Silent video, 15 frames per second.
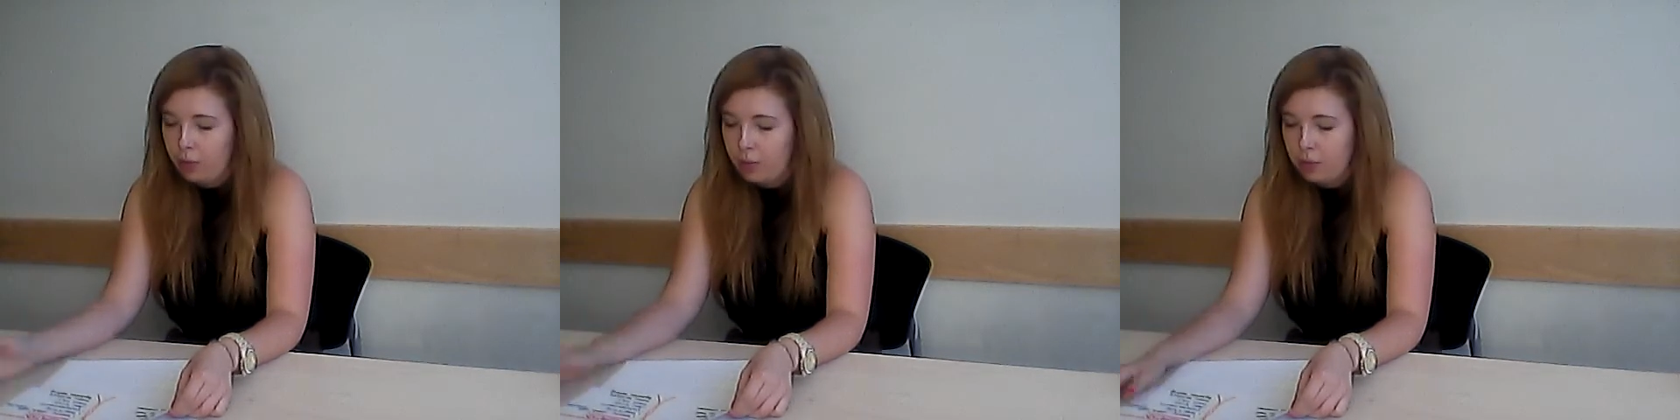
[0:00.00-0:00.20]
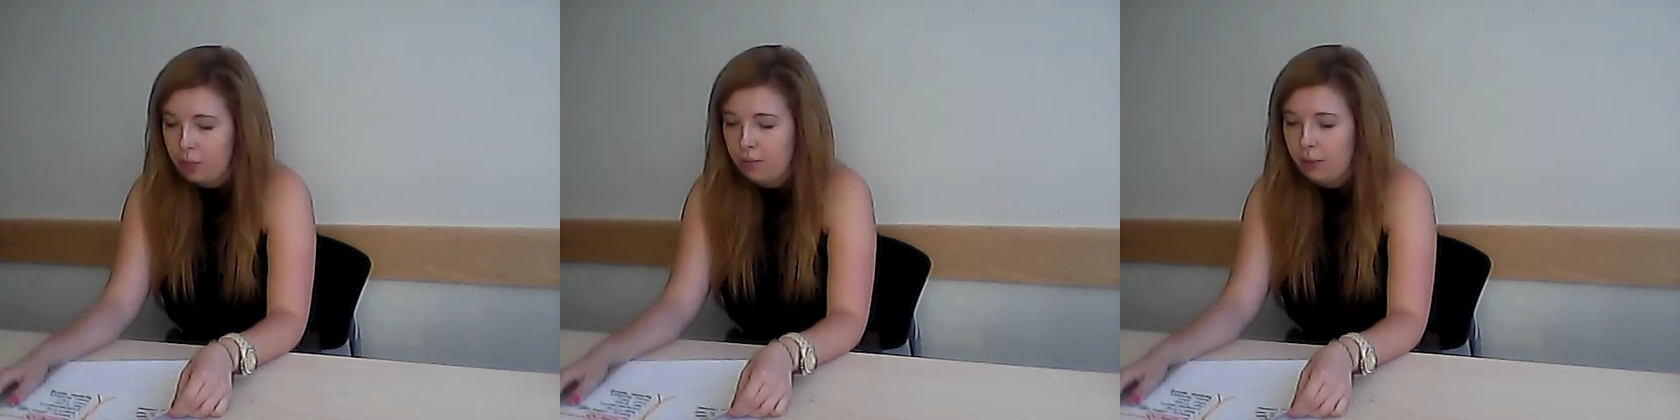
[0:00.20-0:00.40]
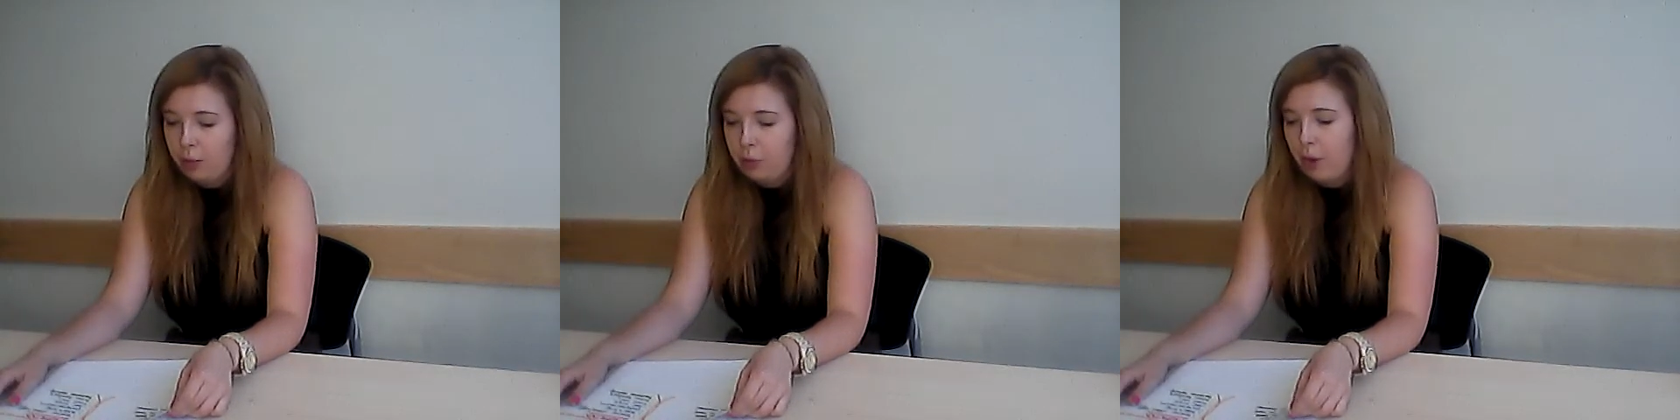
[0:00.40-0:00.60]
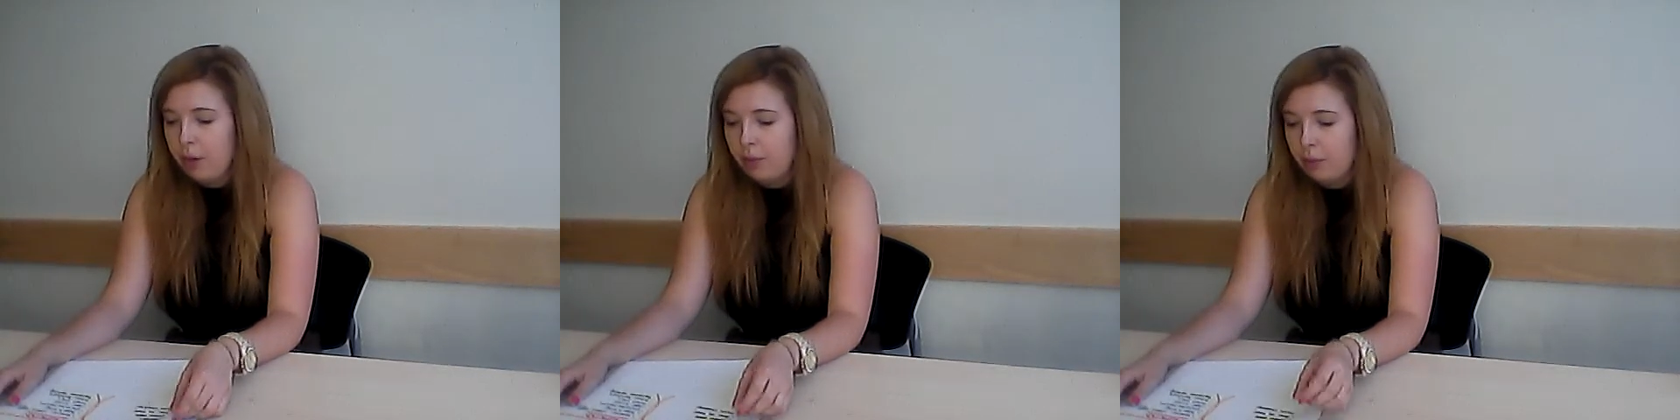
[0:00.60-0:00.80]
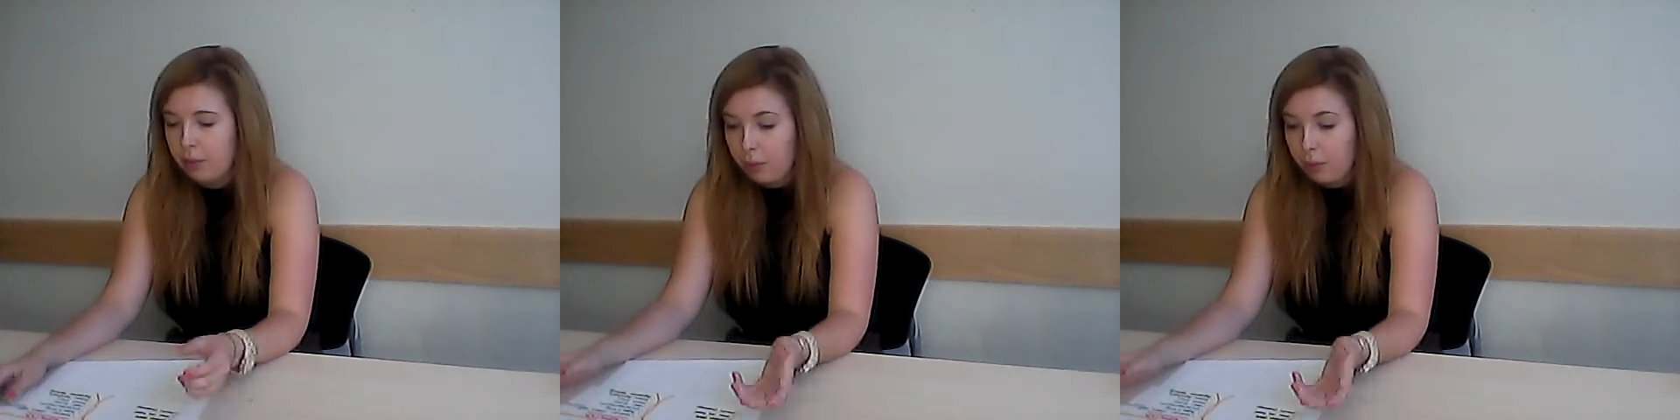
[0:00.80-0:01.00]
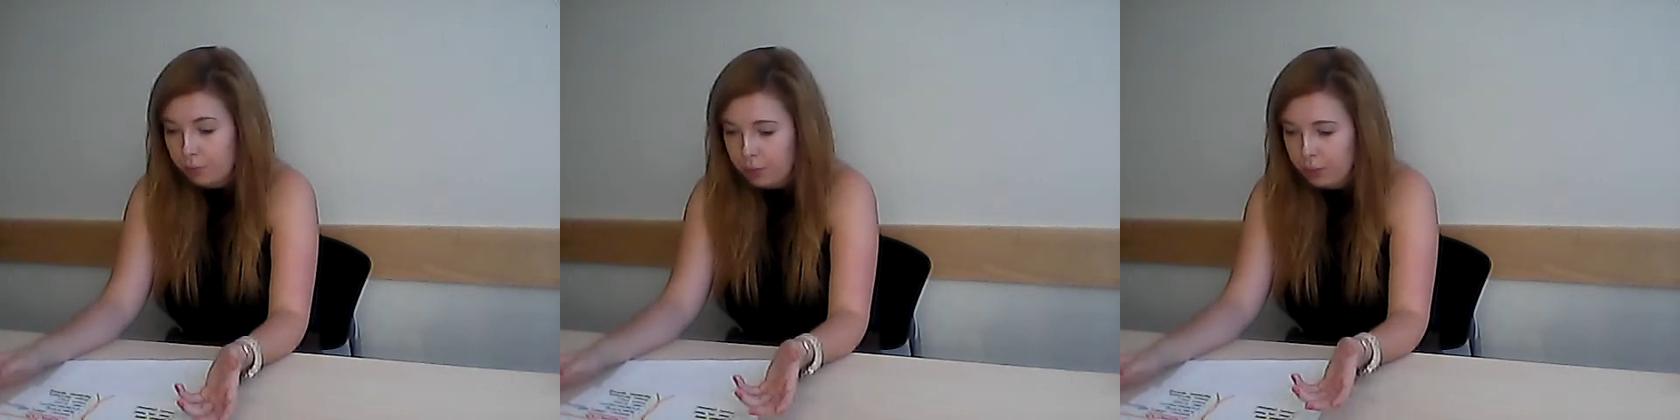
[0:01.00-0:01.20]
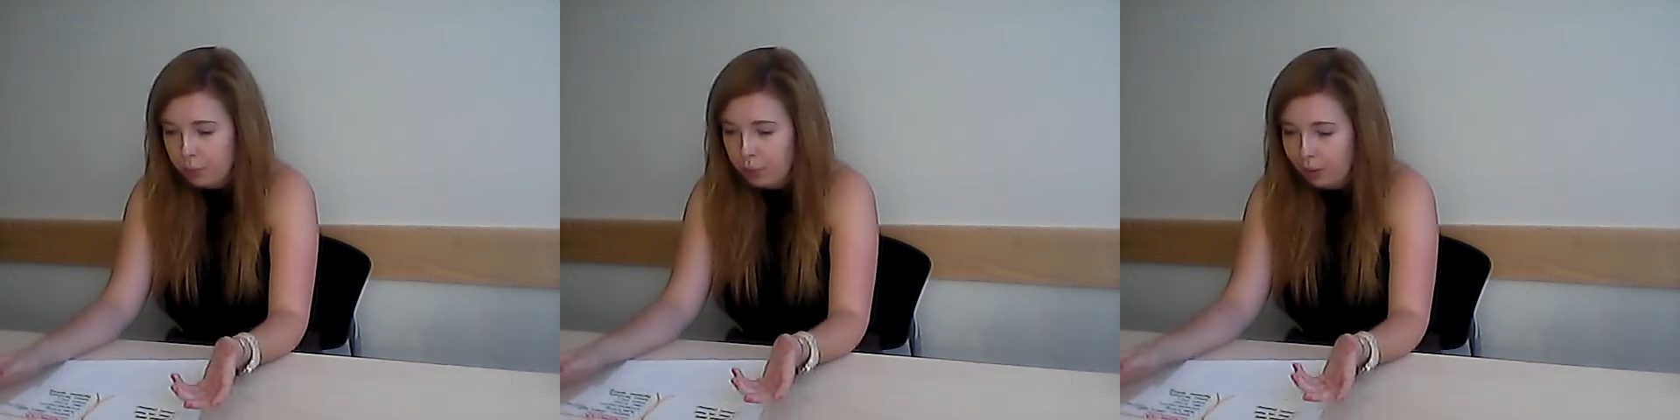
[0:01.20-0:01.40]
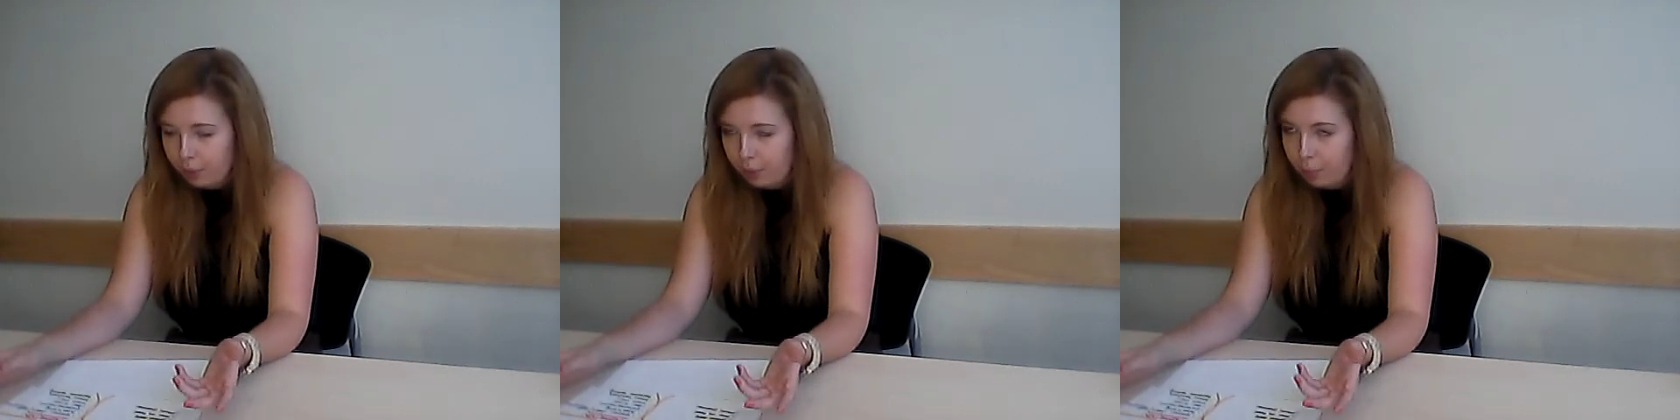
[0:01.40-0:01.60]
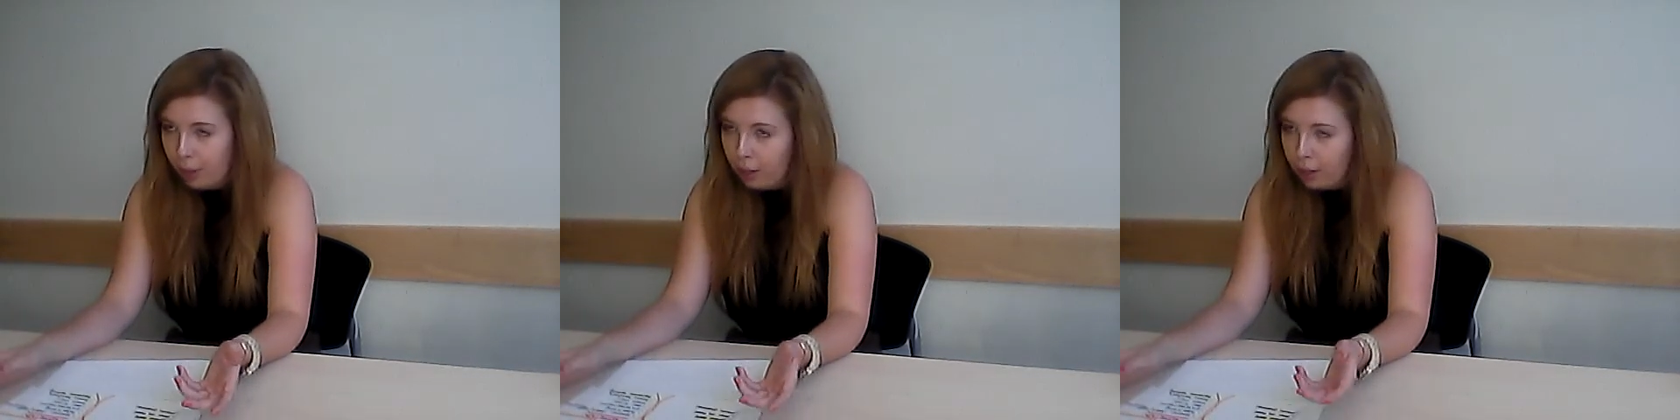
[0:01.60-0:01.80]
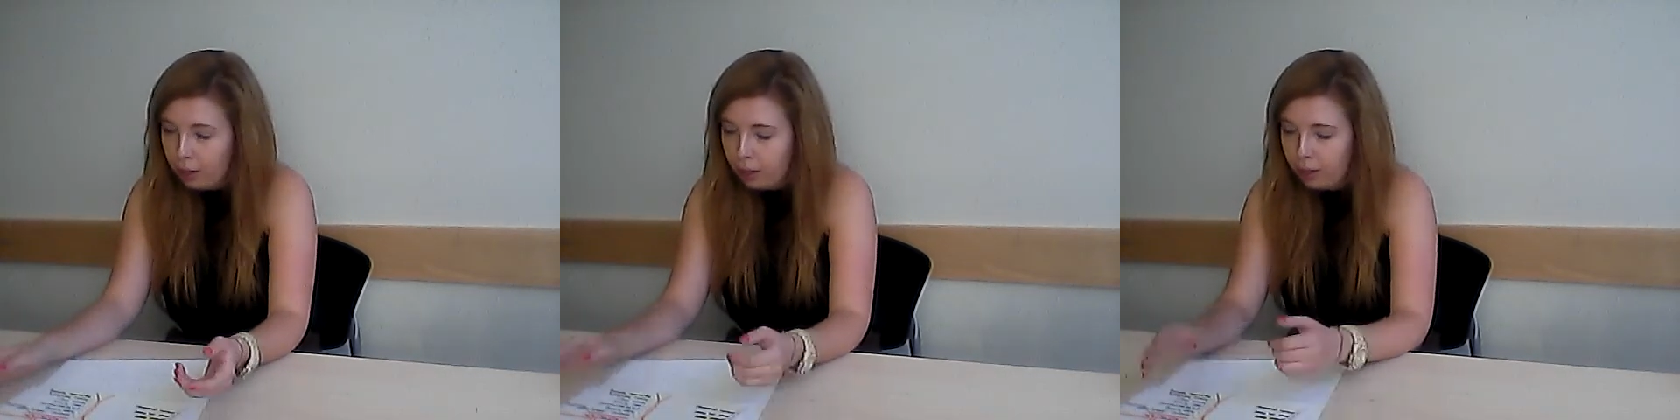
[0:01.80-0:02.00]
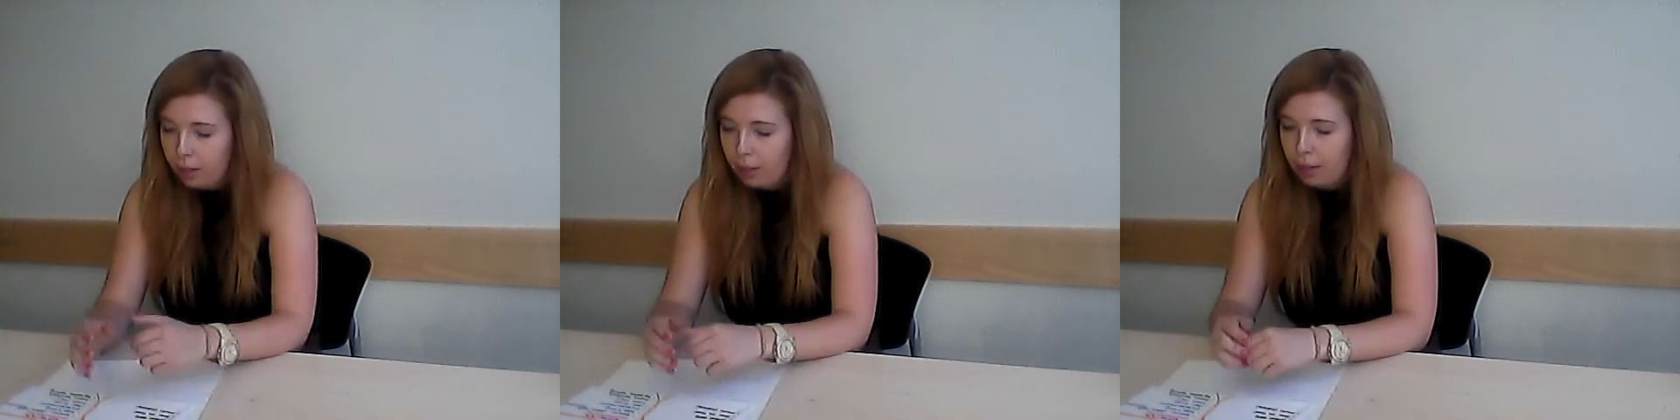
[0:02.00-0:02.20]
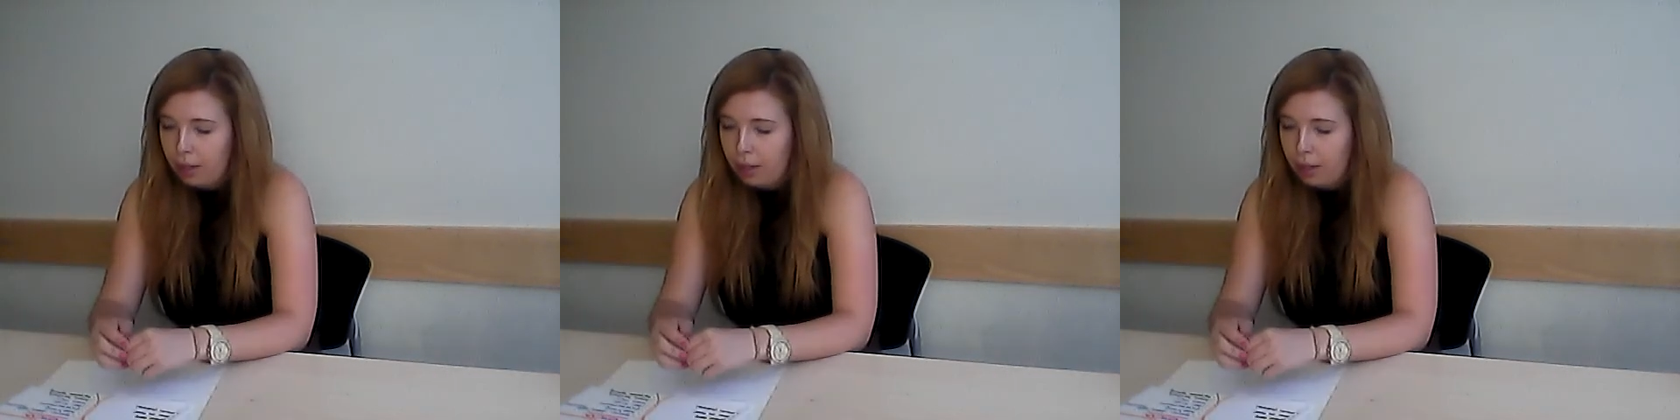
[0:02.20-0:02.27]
be receiving the revenue off the bat.